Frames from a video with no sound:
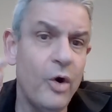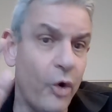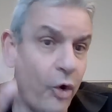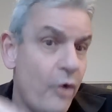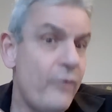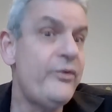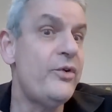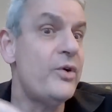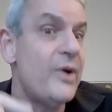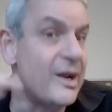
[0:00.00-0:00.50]

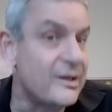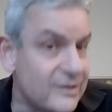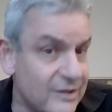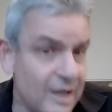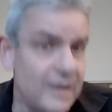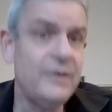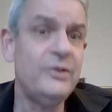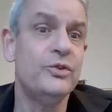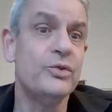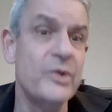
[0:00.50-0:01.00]

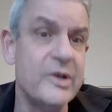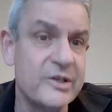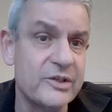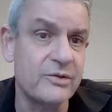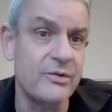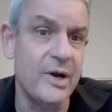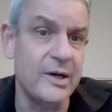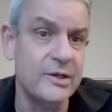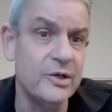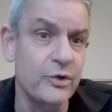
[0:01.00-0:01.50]
over-attend to his
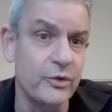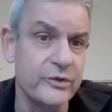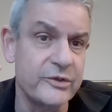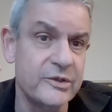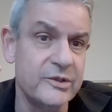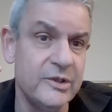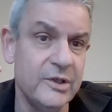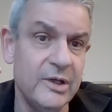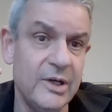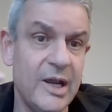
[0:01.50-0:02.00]

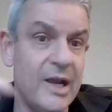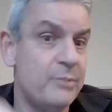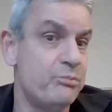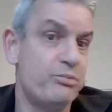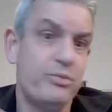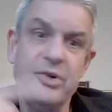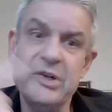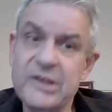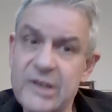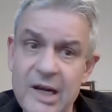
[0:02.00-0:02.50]
grandiosity
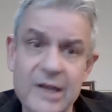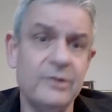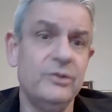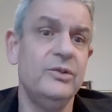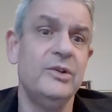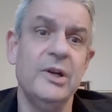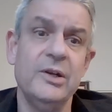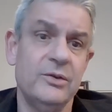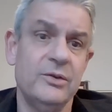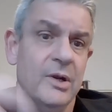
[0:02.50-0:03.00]
and
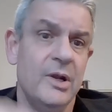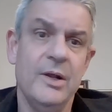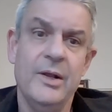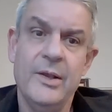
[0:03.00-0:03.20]
pretend that,